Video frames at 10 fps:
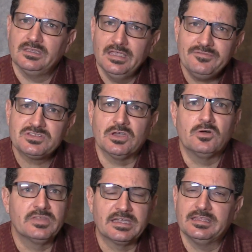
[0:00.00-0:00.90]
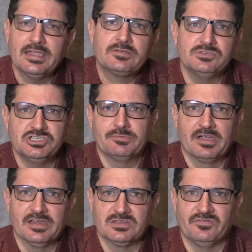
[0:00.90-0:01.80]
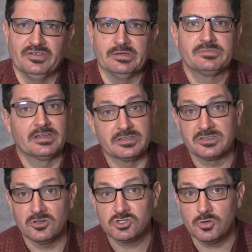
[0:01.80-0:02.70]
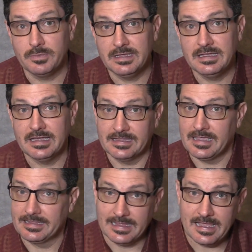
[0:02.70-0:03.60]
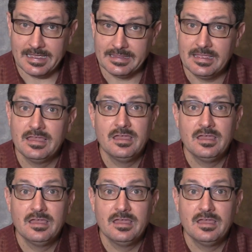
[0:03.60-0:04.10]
If so, then connect with Jim Costa Films on social media and online,